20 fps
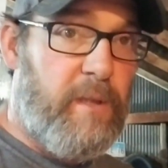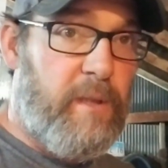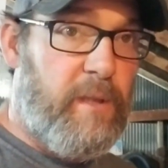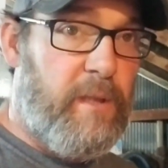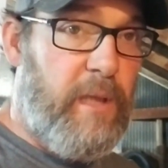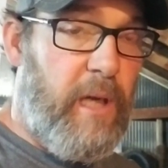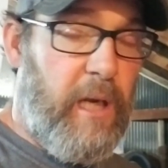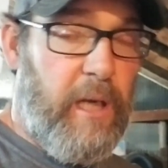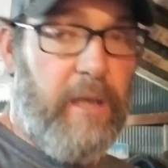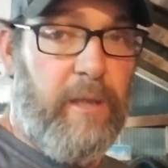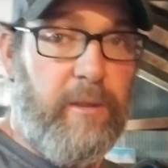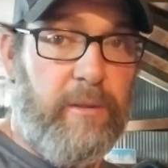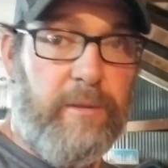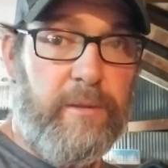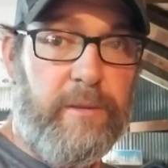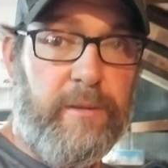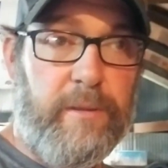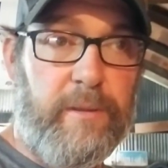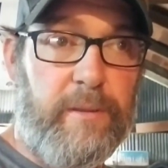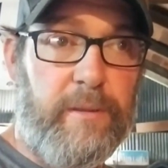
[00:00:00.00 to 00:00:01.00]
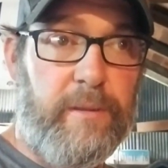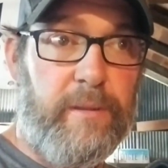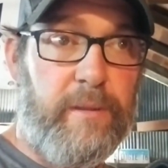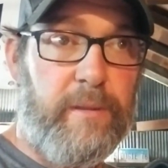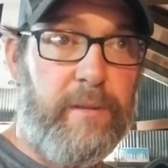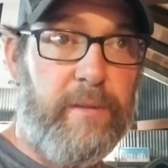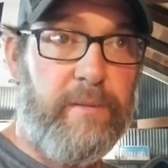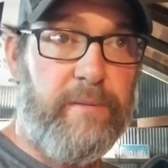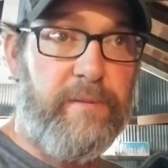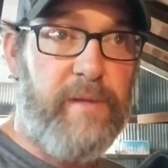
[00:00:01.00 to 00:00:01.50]
I don't know,
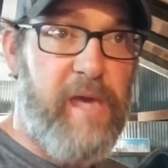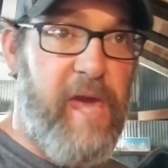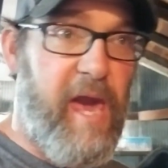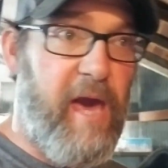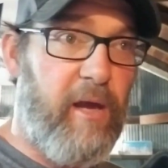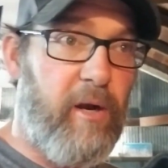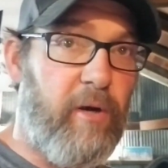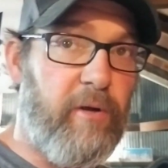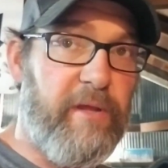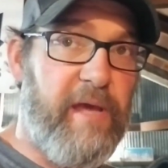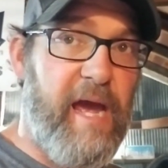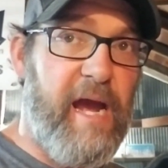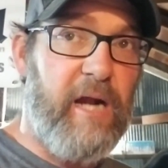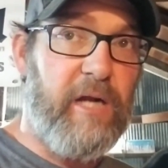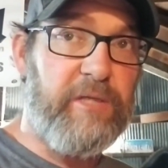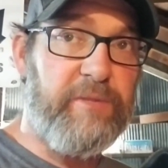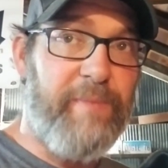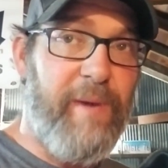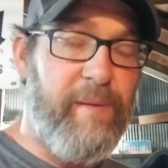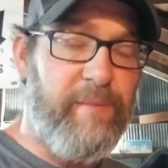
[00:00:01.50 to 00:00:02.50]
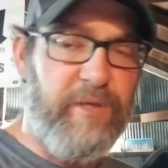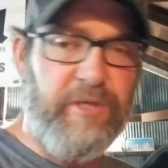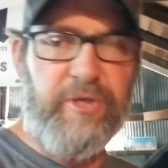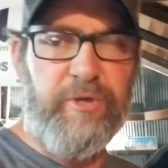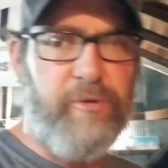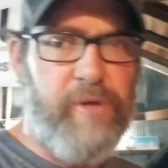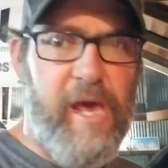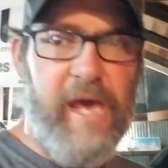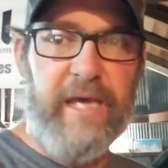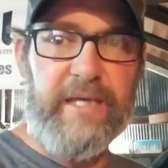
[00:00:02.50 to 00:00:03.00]
if you count all the hours, maybe
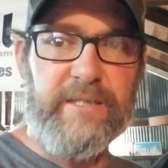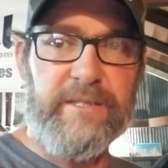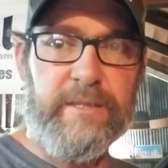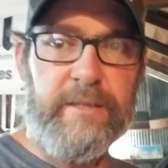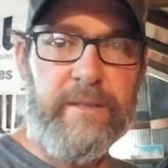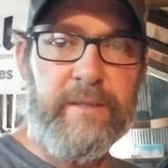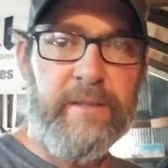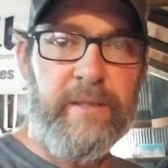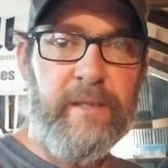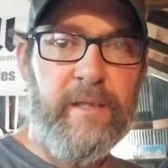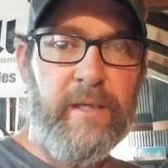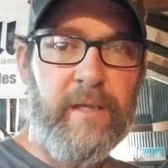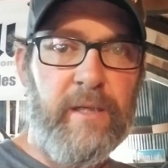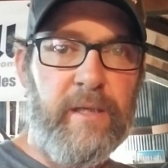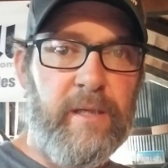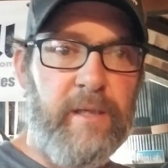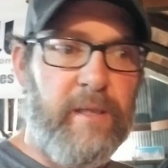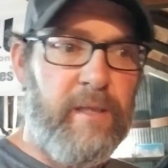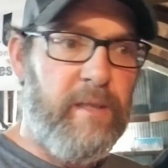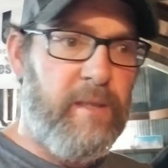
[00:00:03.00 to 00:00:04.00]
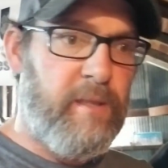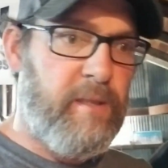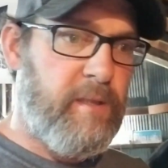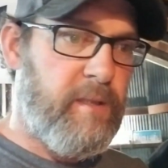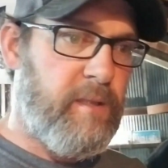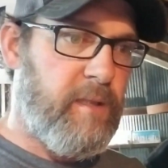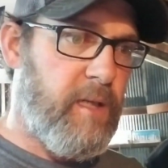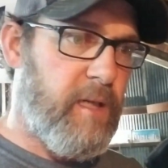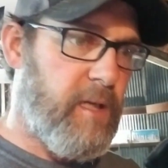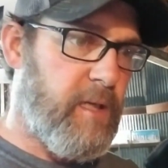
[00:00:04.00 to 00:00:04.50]
2 days.
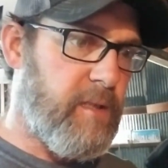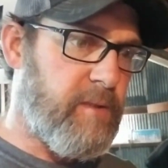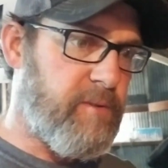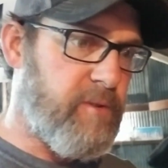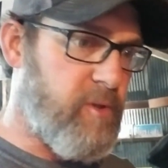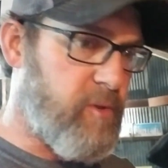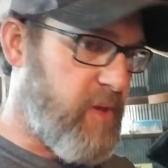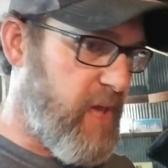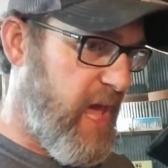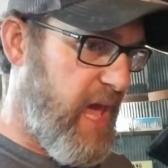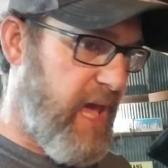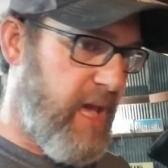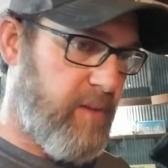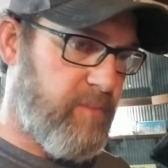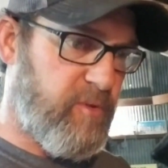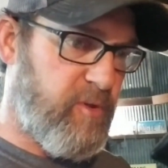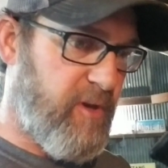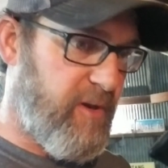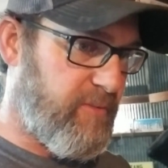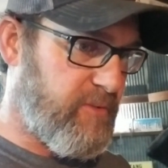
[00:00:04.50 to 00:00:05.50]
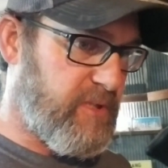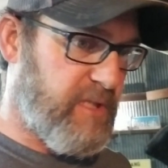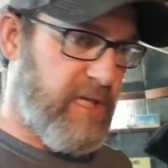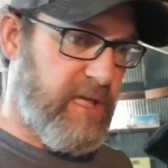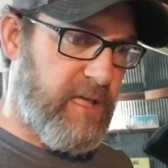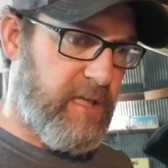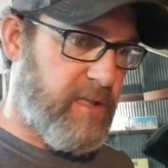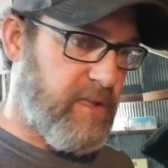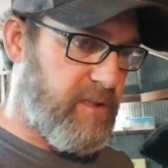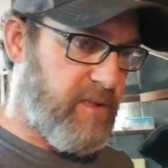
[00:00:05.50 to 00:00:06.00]
New cam, new
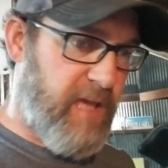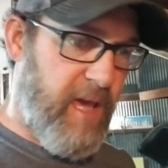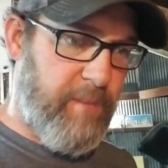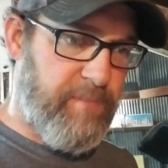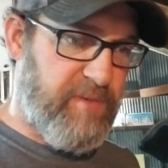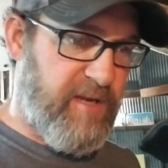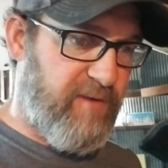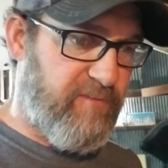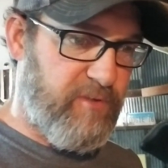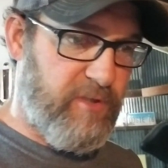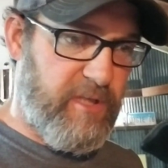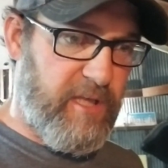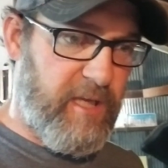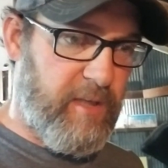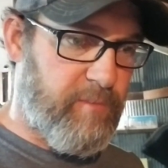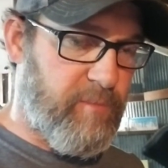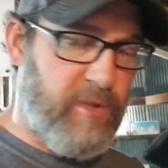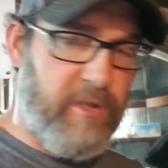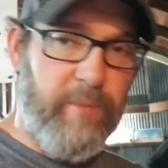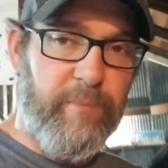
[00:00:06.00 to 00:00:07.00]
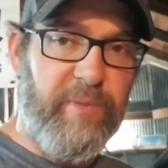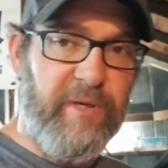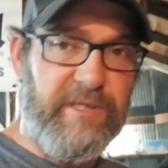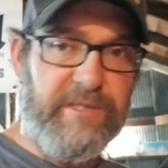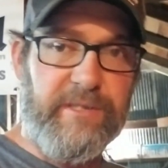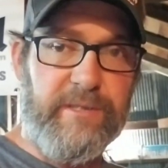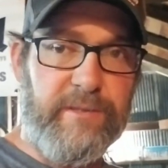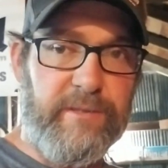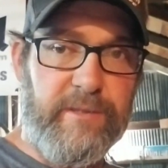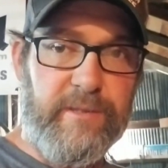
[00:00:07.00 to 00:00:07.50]
everything. Kept everything but the
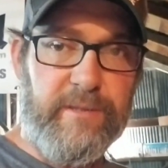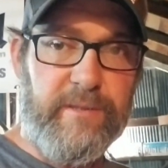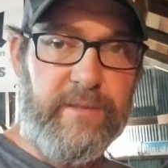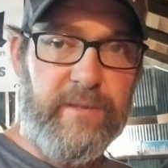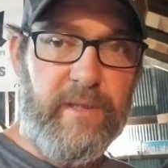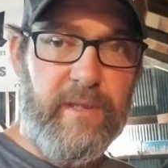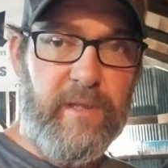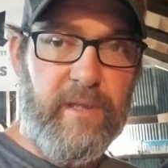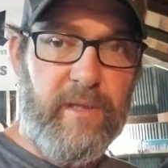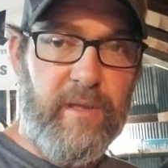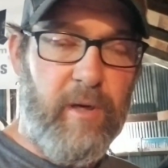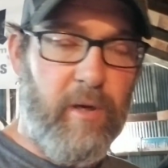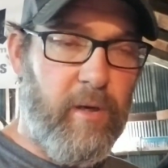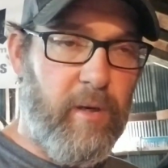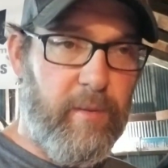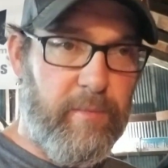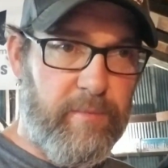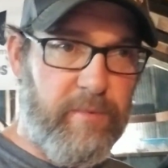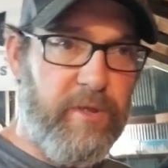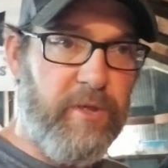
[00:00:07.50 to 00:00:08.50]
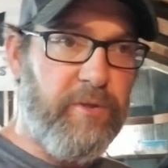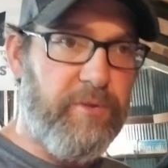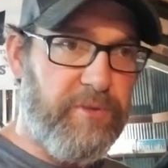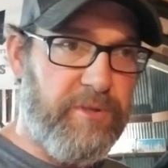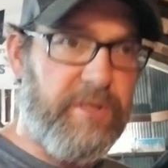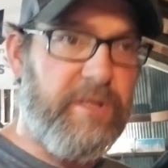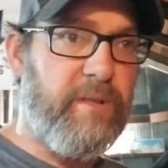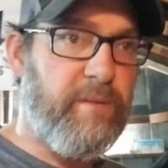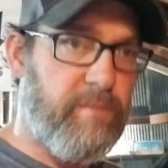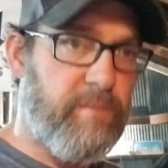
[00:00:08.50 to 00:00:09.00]
pistons. Or
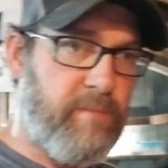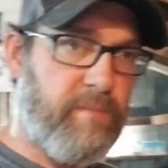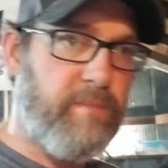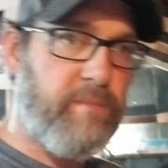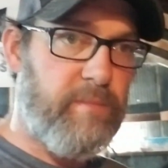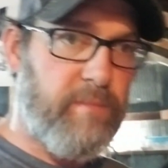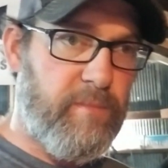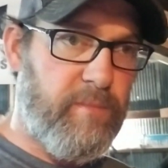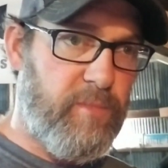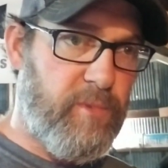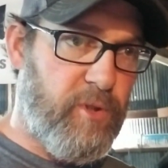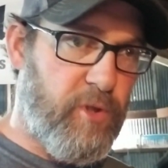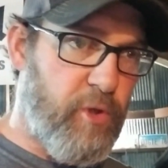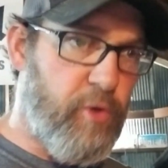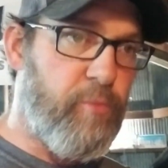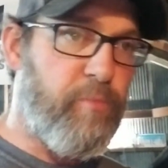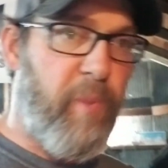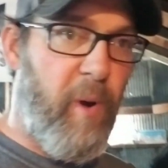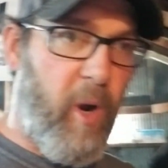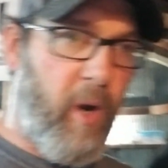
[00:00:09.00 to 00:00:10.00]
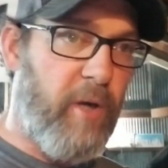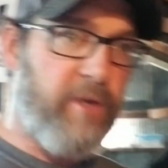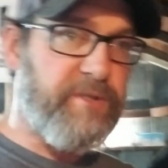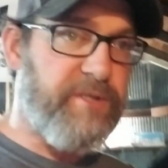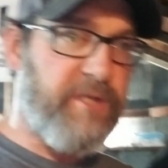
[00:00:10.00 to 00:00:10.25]
used new parts